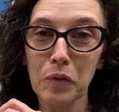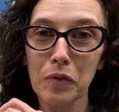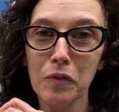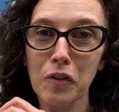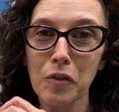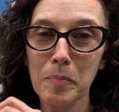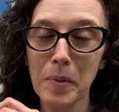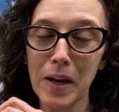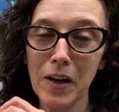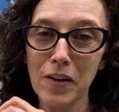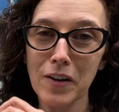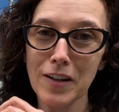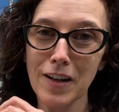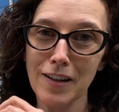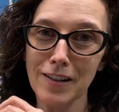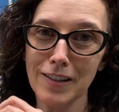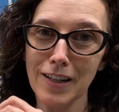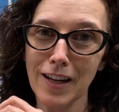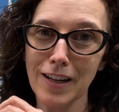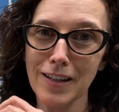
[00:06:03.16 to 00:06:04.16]
for
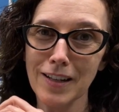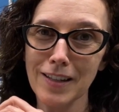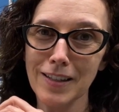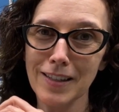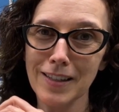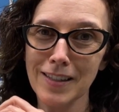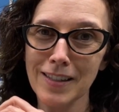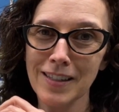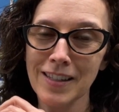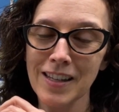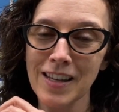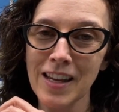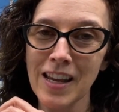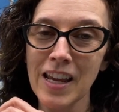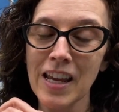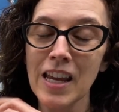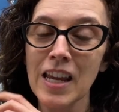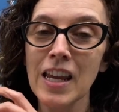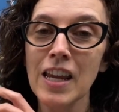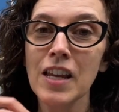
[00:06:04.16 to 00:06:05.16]
periodontitis.
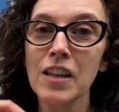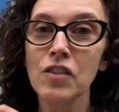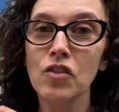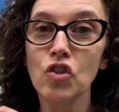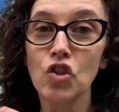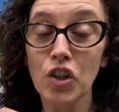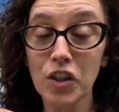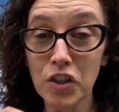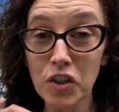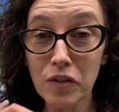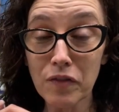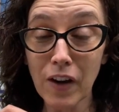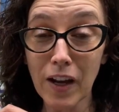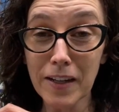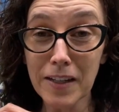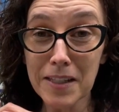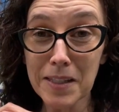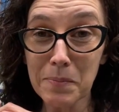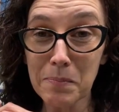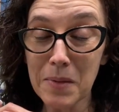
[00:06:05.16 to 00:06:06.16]

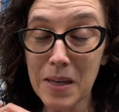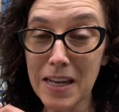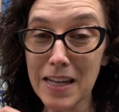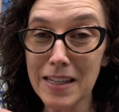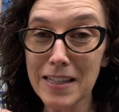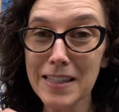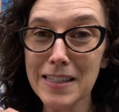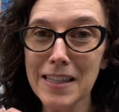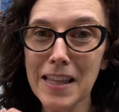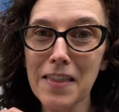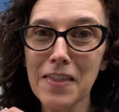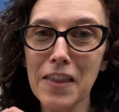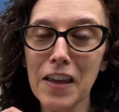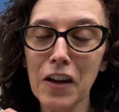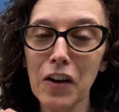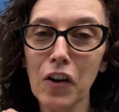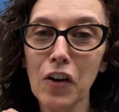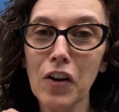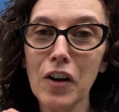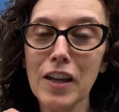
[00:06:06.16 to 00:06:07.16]
Gingivitis means that
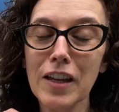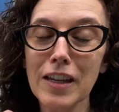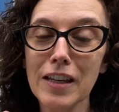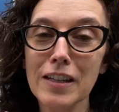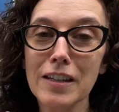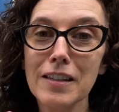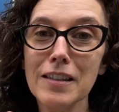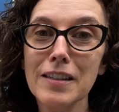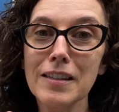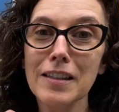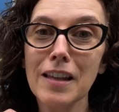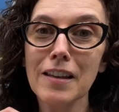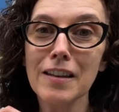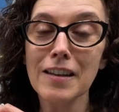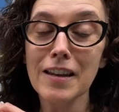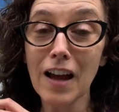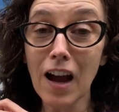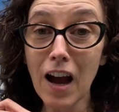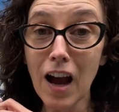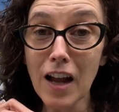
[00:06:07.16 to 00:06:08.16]
there is
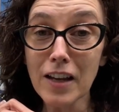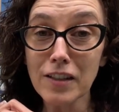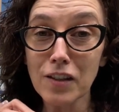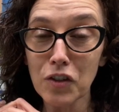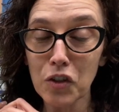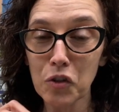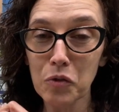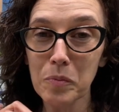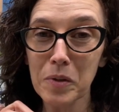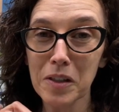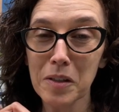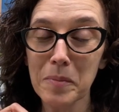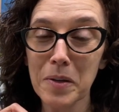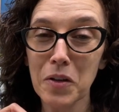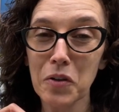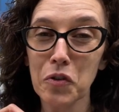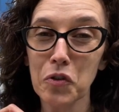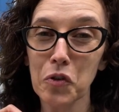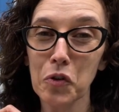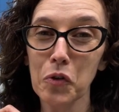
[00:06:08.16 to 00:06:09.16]
not two
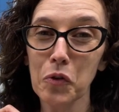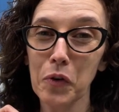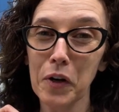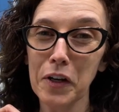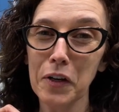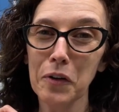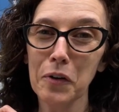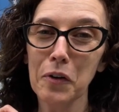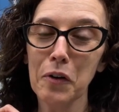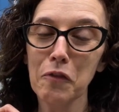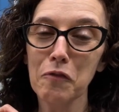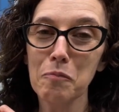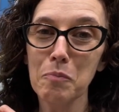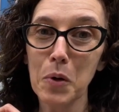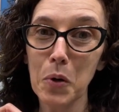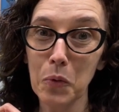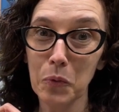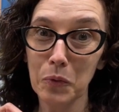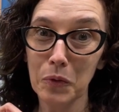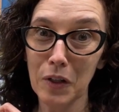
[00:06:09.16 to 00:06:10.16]
millimeters or greater of
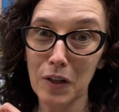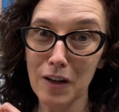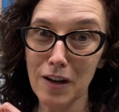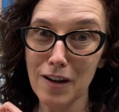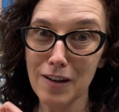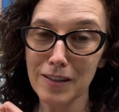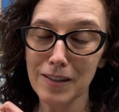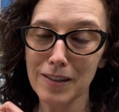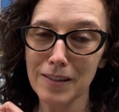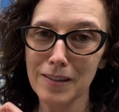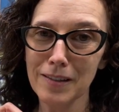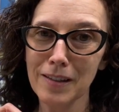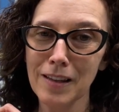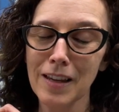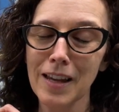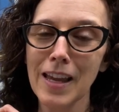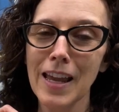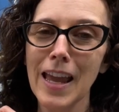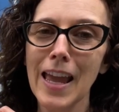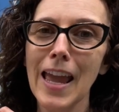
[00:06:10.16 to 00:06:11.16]
bone loss.
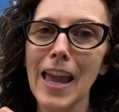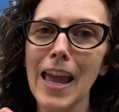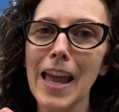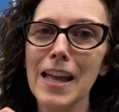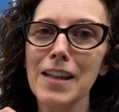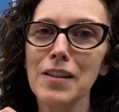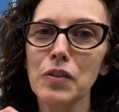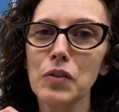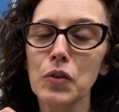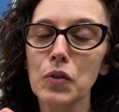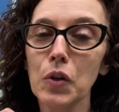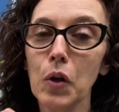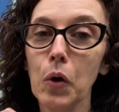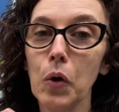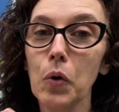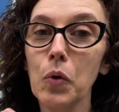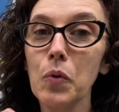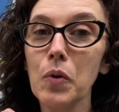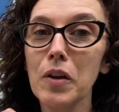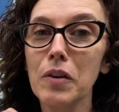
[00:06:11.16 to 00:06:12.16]
And
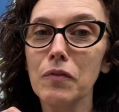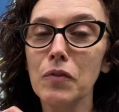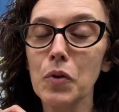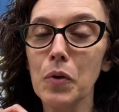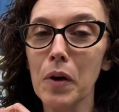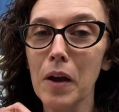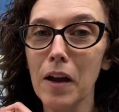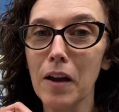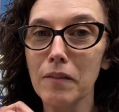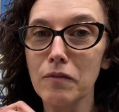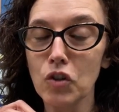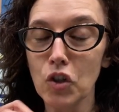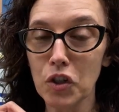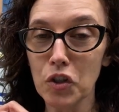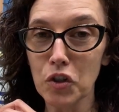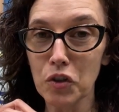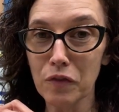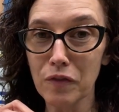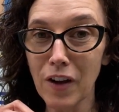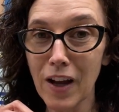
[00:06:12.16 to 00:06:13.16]
so if you have
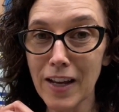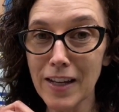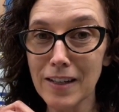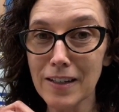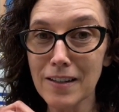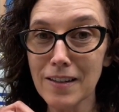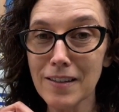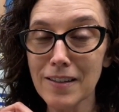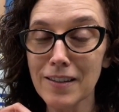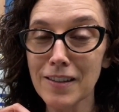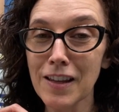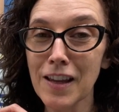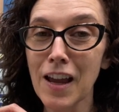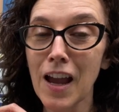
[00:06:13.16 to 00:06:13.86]
gingivitis,